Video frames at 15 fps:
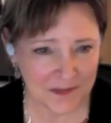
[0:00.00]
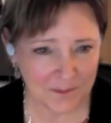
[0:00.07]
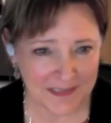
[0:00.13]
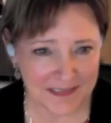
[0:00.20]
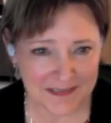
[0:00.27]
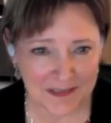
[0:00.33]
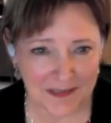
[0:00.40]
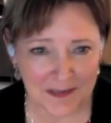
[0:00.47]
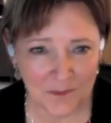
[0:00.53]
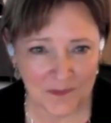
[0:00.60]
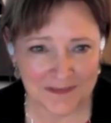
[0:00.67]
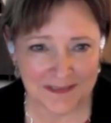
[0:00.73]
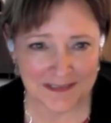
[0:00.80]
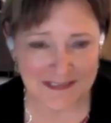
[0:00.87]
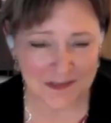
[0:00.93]
your spending
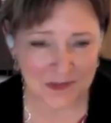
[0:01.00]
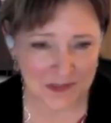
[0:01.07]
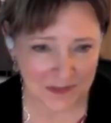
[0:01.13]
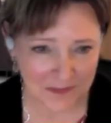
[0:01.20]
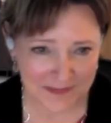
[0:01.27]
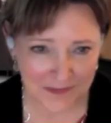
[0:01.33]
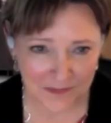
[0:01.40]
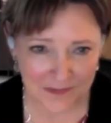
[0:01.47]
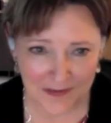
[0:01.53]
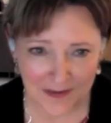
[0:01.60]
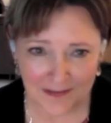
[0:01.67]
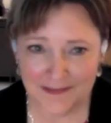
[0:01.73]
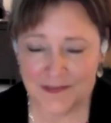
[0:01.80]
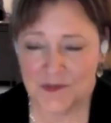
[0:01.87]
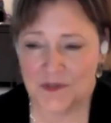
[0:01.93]
time with us and sharing your
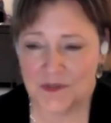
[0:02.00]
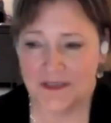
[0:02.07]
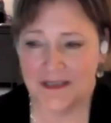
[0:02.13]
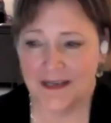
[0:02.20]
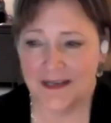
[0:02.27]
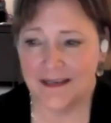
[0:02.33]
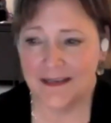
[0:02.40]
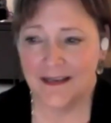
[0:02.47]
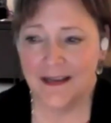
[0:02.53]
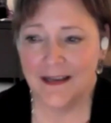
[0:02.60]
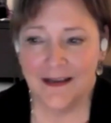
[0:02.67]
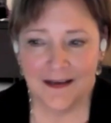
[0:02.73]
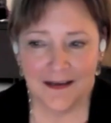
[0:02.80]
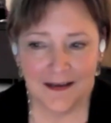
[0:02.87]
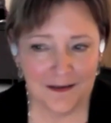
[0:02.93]
knowledge today.
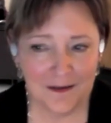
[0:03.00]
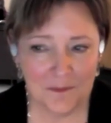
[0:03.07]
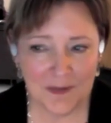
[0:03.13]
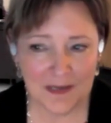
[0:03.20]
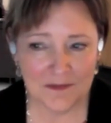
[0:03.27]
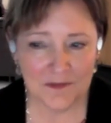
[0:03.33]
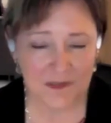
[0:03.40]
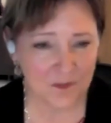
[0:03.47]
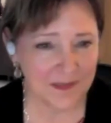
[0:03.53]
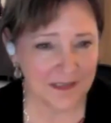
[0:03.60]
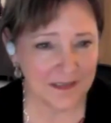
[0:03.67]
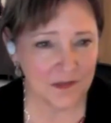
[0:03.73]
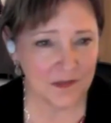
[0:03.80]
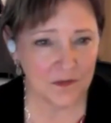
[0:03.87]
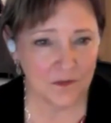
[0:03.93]
Um, I just
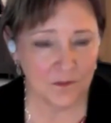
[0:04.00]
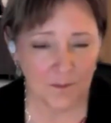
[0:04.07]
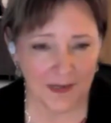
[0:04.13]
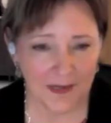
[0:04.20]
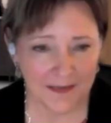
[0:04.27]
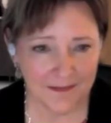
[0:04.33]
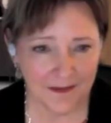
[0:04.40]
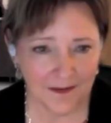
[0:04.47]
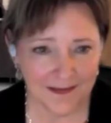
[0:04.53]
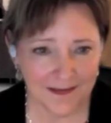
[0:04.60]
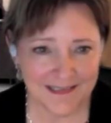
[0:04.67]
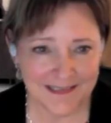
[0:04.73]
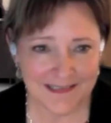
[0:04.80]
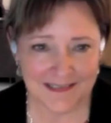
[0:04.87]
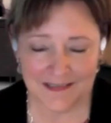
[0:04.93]
wanted to remind the
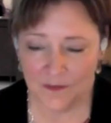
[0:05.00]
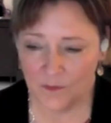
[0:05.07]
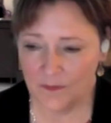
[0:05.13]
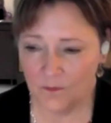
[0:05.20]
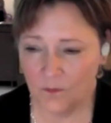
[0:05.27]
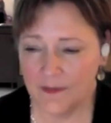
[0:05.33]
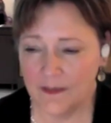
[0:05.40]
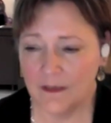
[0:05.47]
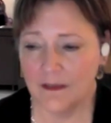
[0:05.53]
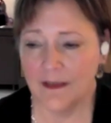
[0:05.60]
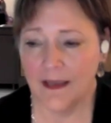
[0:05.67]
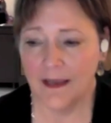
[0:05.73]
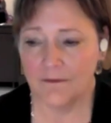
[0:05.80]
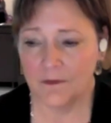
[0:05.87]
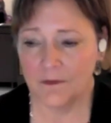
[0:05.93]
audience that we
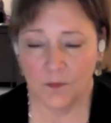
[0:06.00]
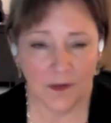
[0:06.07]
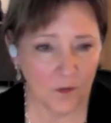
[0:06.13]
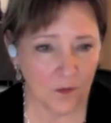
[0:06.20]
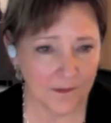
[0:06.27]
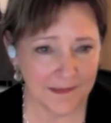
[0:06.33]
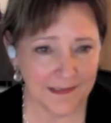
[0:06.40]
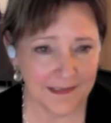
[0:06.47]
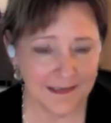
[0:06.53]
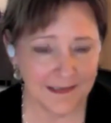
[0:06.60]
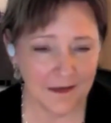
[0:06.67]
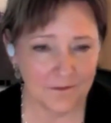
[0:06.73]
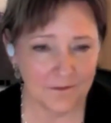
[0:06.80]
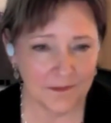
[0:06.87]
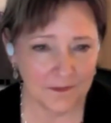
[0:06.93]
will have the
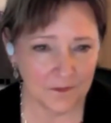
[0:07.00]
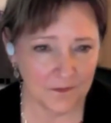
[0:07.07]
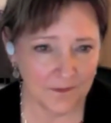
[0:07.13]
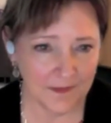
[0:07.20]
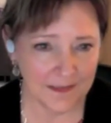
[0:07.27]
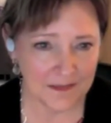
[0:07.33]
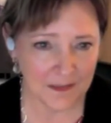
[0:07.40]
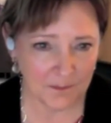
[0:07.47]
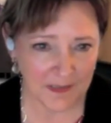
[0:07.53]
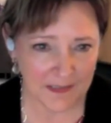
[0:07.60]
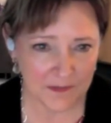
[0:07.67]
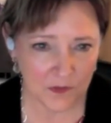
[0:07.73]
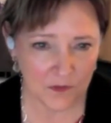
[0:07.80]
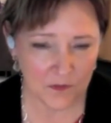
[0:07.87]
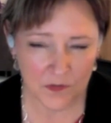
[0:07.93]
recording of this event up
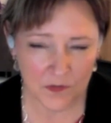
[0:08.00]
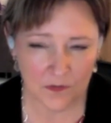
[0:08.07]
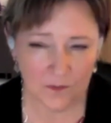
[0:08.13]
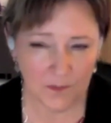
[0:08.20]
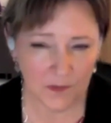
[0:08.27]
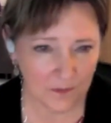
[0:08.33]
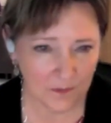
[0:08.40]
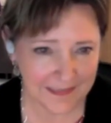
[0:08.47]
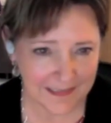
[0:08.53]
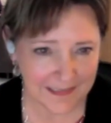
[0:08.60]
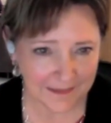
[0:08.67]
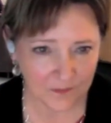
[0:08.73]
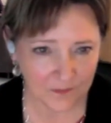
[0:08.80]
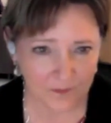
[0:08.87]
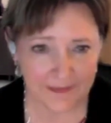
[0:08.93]
on YouTube early
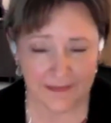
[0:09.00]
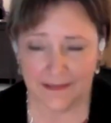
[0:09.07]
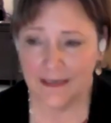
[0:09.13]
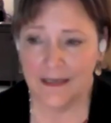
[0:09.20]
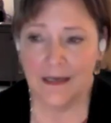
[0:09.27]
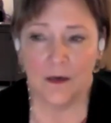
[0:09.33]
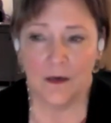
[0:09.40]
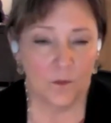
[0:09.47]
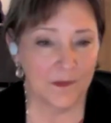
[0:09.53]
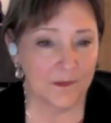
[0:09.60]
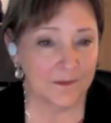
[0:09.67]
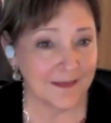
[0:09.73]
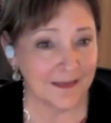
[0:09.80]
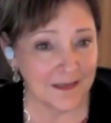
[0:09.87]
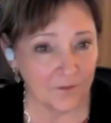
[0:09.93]
next week.
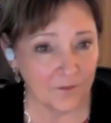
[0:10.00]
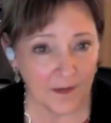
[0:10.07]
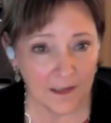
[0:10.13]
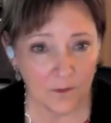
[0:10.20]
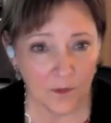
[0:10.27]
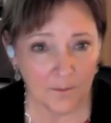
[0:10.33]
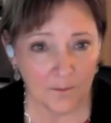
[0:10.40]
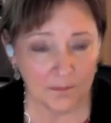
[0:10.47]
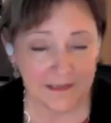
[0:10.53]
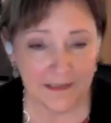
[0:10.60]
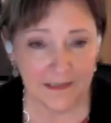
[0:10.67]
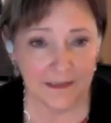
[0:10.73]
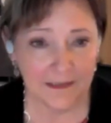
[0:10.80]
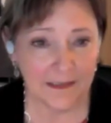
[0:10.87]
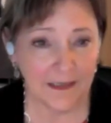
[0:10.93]
We'll send a follow up
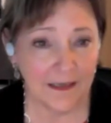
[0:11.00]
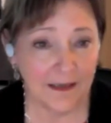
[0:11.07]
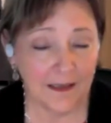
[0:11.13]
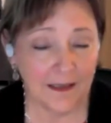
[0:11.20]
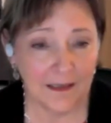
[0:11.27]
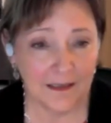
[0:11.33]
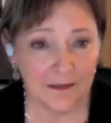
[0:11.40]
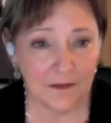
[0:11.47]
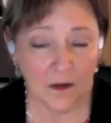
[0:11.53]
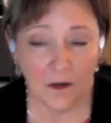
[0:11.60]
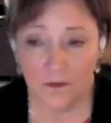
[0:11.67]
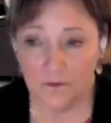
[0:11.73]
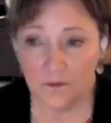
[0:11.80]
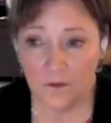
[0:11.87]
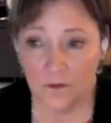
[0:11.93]
link. And
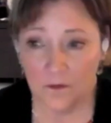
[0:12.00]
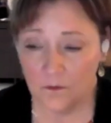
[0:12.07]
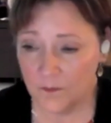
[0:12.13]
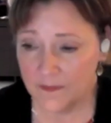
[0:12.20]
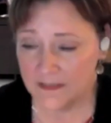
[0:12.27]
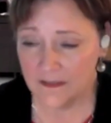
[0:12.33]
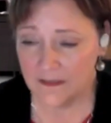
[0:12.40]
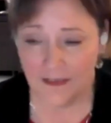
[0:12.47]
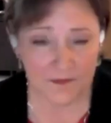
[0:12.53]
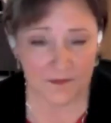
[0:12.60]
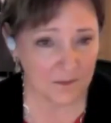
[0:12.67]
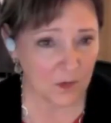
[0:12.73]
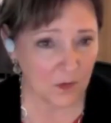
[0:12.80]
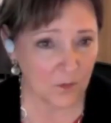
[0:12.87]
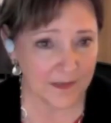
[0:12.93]
also, we did
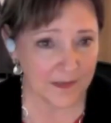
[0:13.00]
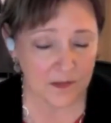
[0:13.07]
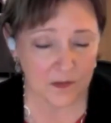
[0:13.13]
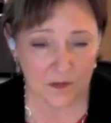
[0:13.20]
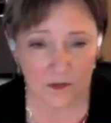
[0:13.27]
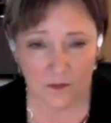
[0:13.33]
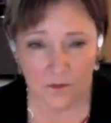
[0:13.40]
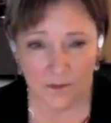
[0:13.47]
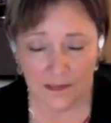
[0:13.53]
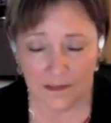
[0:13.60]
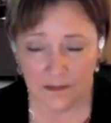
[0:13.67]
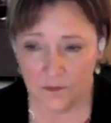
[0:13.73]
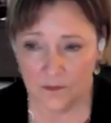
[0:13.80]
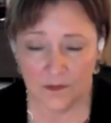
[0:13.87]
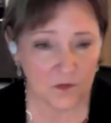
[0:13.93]
have some requests to
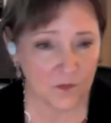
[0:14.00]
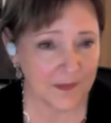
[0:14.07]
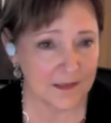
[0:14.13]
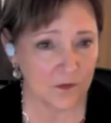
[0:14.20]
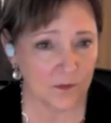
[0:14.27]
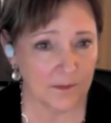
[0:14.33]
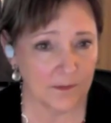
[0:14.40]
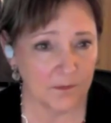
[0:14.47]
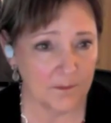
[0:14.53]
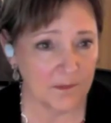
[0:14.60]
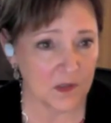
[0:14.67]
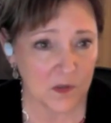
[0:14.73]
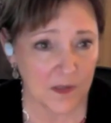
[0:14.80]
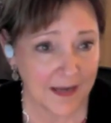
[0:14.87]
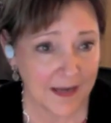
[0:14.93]
include the transcript
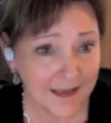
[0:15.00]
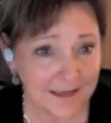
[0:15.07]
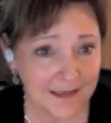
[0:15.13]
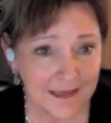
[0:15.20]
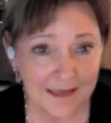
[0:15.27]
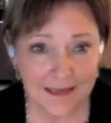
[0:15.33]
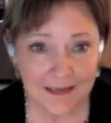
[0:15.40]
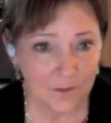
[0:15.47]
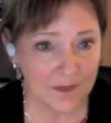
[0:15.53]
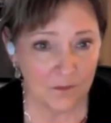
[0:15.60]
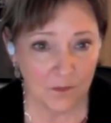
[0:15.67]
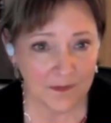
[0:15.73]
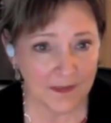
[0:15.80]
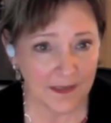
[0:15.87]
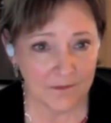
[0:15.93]
from the chat.
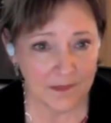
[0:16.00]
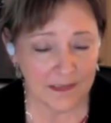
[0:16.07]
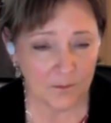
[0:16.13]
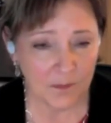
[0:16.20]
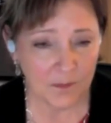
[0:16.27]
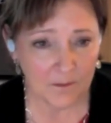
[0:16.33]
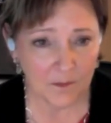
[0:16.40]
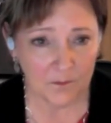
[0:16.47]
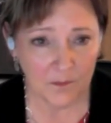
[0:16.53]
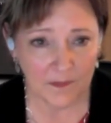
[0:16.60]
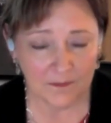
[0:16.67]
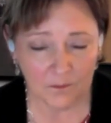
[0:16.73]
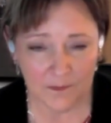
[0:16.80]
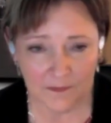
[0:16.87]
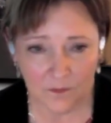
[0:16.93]
We won't have any problem
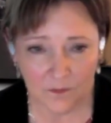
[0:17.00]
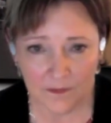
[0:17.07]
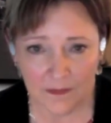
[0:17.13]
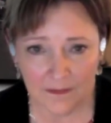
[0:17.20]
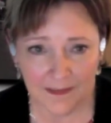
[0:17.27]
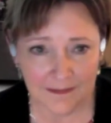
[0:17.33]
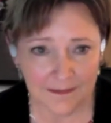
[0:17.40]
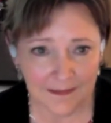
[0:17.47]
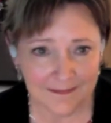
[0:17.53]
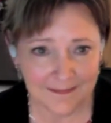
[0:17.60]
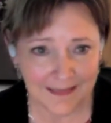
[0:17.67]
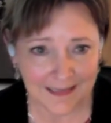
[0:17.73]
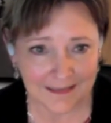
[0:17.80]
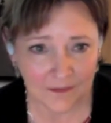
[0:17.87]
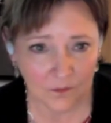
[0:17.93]
with, with
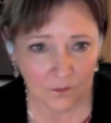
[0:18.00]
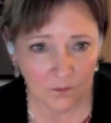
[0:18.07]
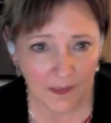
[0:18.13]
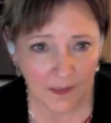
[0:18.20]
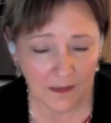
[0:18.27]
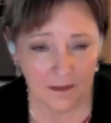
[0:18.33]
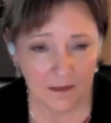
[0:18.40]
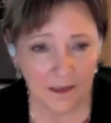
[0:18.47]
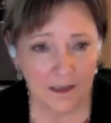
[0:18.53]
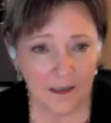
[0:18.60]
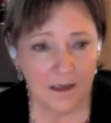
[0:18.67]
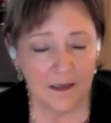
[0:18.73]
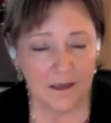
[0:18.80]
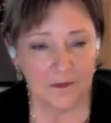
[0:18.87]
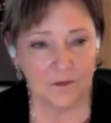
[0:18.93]
circulating that as well.
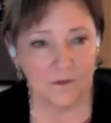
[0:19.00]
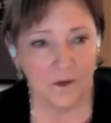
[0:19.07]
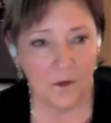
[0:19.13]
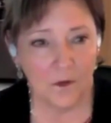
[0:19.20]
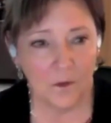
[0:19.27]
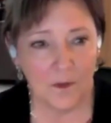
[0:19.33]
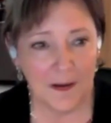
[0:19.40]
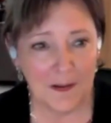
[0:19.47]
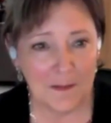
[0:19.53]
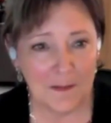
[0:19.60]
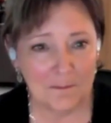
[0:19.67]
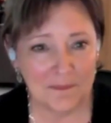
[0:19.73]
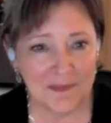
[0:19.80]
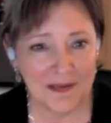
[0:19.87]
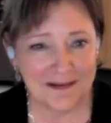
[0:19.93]
So,
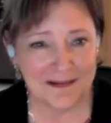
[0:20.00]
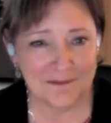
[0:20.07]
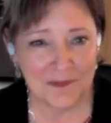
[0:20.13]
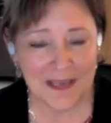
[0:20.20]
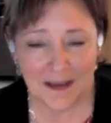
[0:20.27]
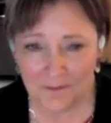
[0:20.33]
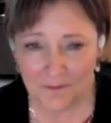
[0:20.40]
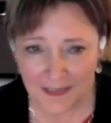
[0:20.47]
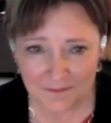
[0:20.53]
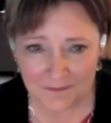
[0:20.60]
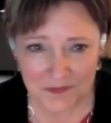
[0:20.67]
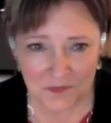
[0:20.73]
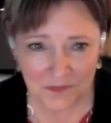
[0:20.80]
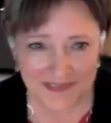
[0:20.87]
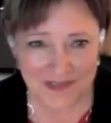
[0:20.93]
um, uh, we have kind
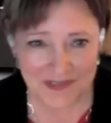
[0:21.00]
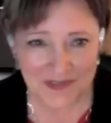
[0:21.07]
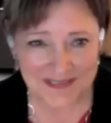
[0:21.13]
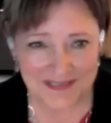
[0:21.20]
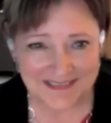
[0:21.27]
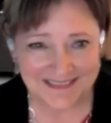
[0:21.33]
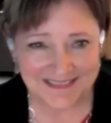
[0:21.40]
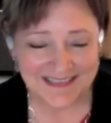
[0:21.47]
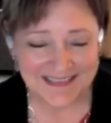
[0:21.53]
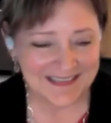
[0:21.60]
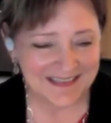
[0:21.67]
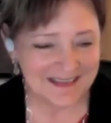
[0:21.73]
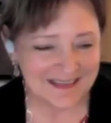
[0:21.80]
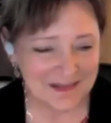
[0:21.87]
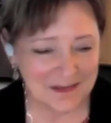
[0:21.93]
of a tradition
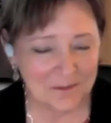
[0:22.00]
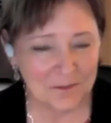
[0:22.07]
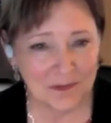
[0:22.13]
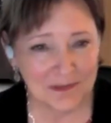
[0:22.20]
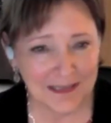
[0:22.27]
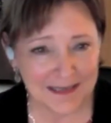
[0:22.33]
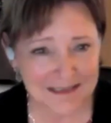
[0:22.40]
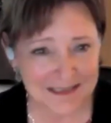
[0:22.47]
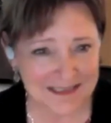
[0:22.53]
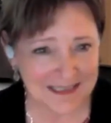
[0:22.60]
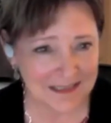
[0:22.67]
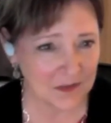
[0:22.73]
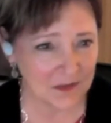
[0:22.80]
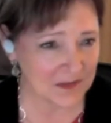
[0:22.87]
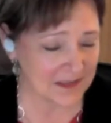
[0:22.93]
uh, if you'd like to
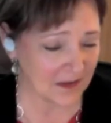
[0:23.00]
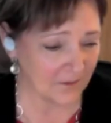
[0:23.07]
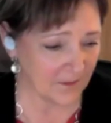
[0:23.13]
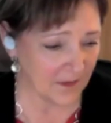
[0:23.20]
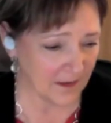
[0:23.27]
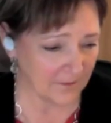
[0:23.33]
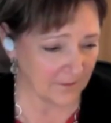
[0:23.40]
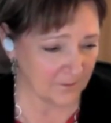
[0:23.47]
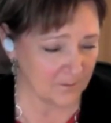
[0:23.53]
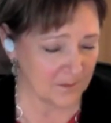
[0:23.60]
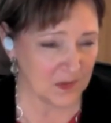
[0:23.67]
take yourself off